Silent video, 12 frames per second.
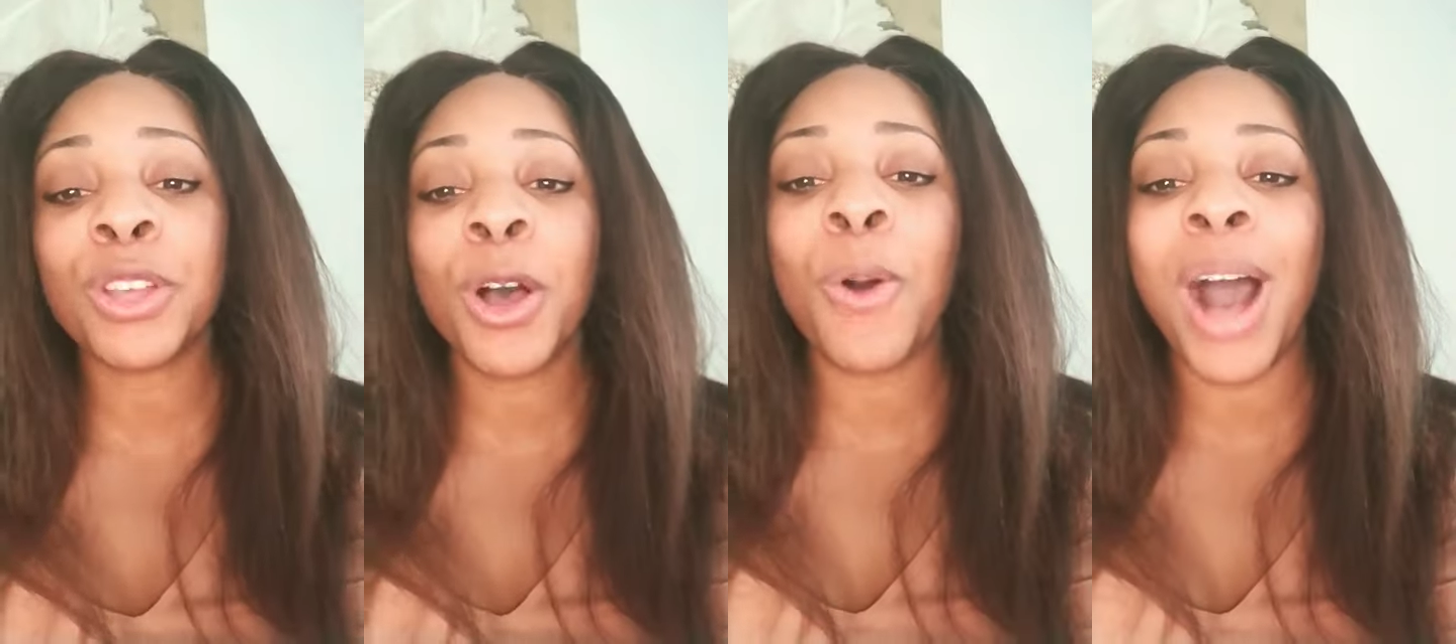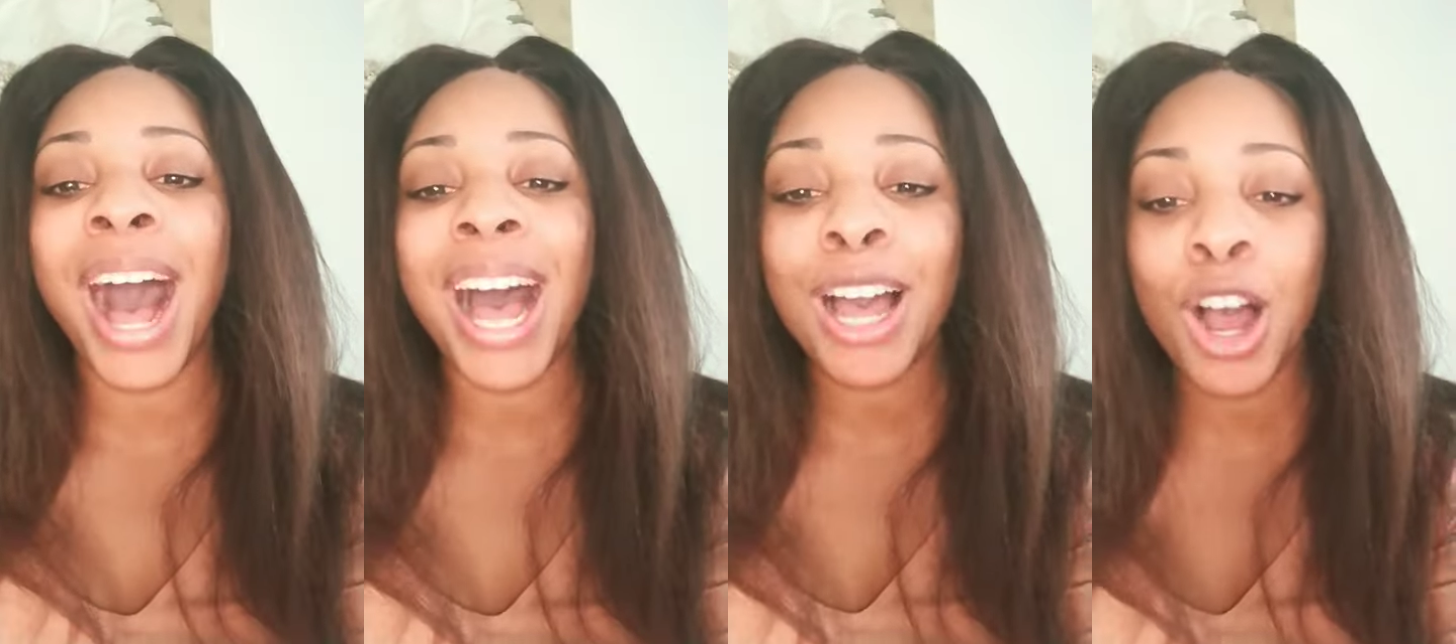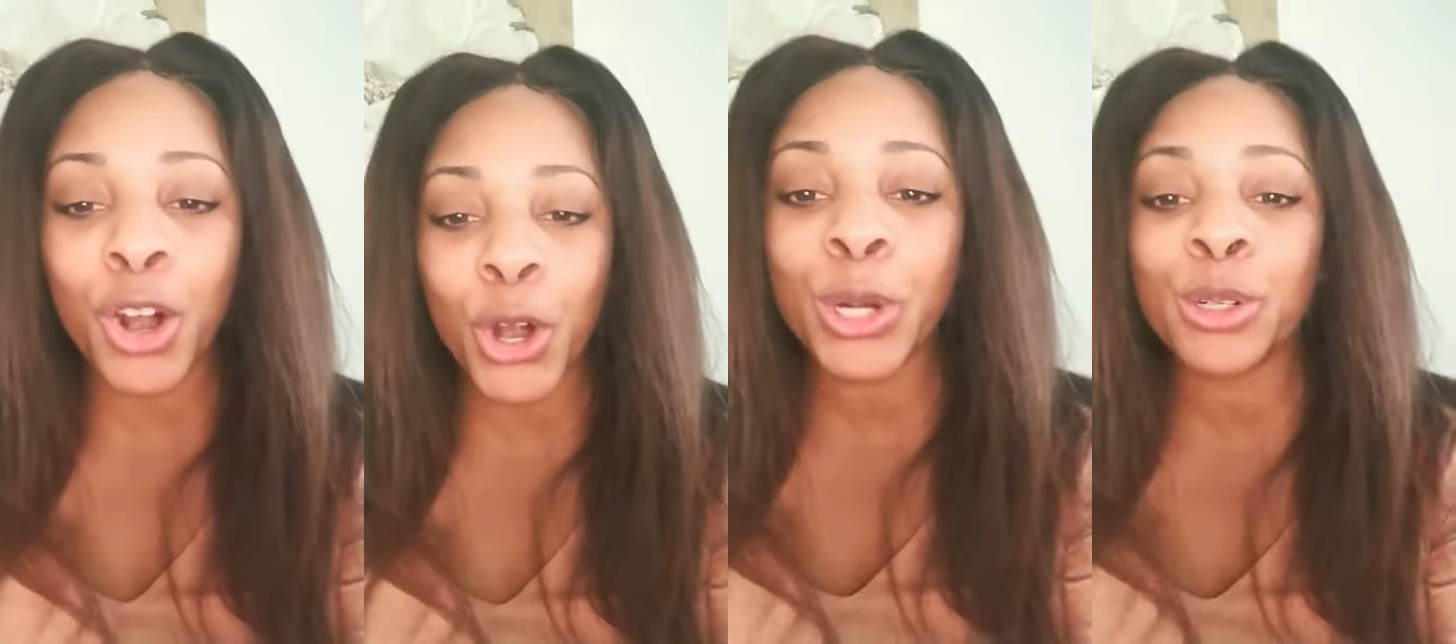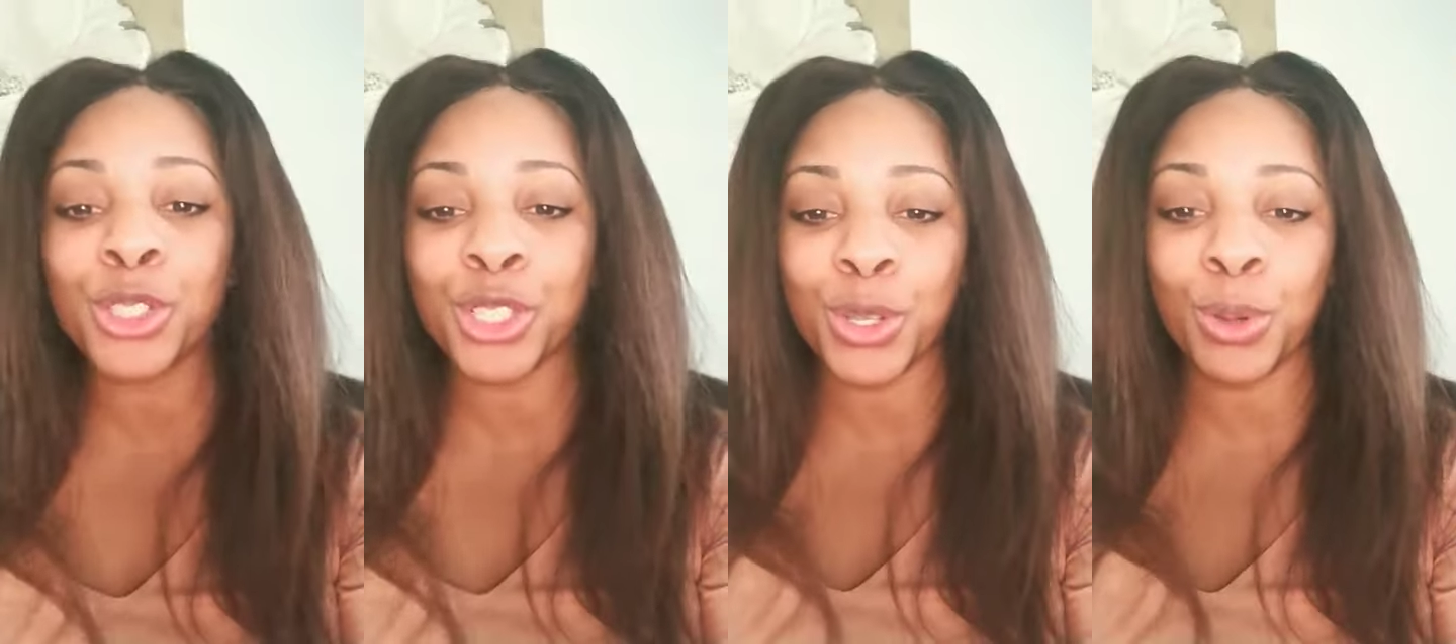So I
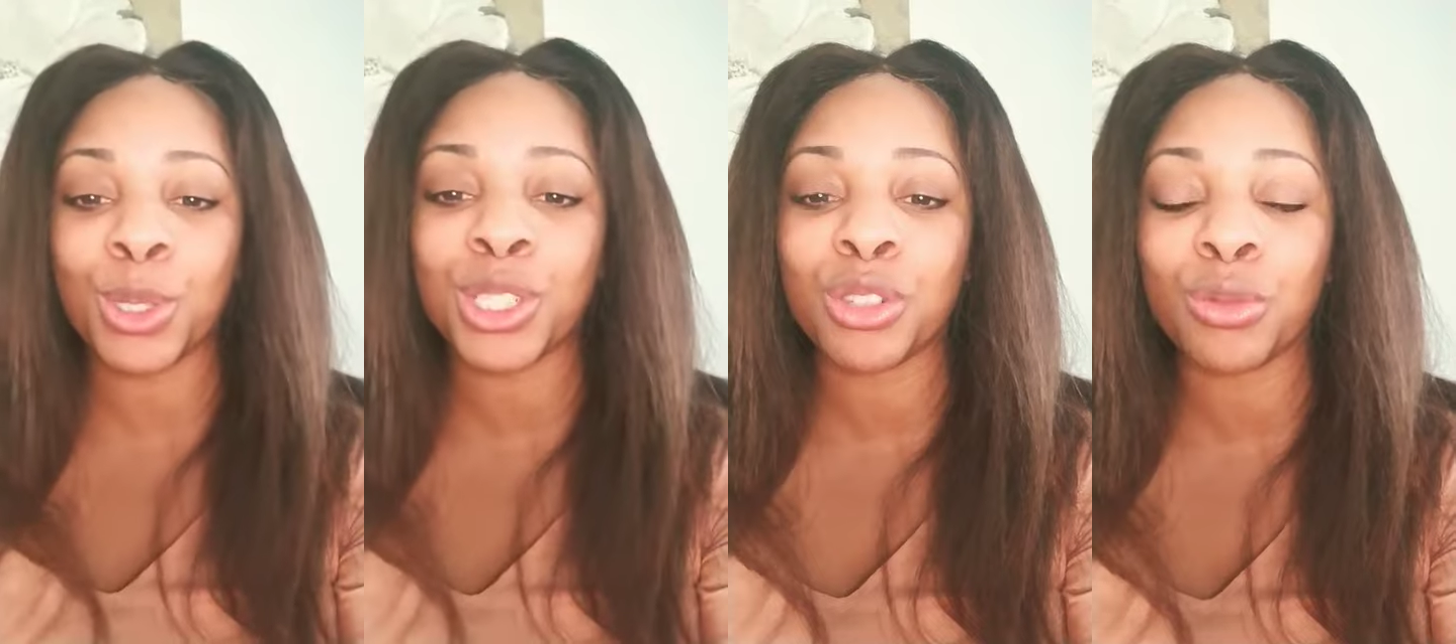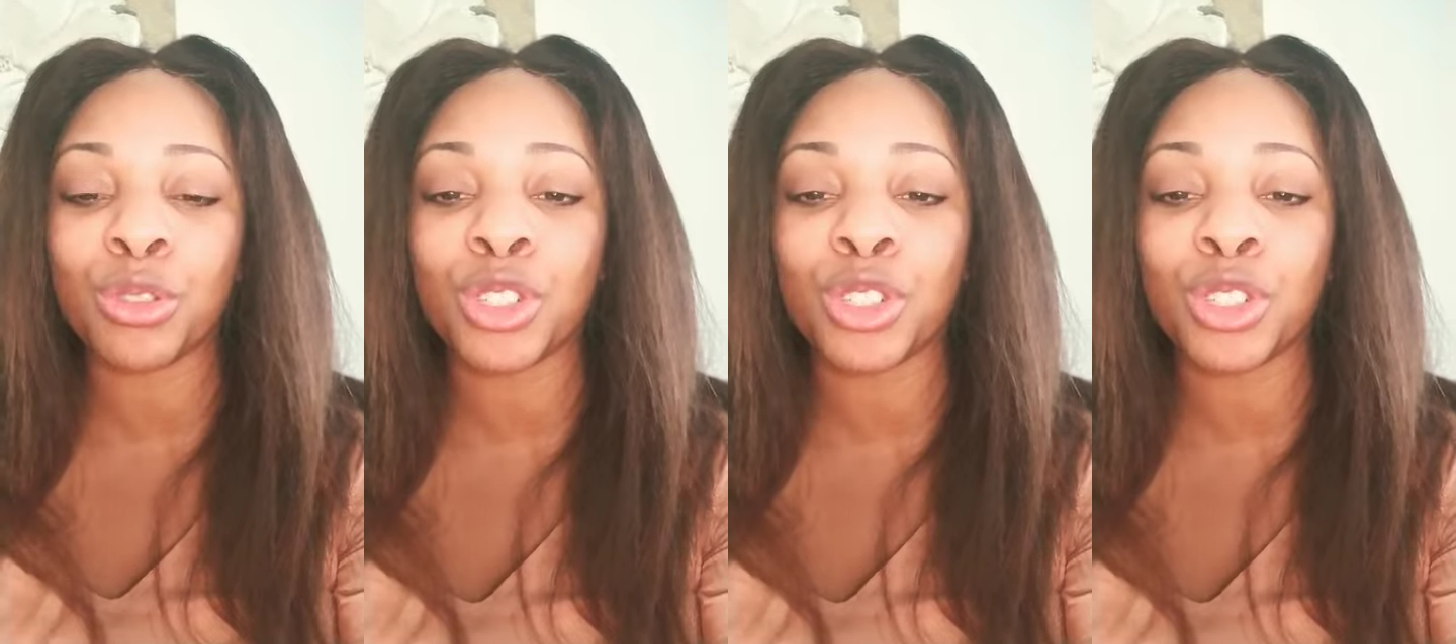urge you to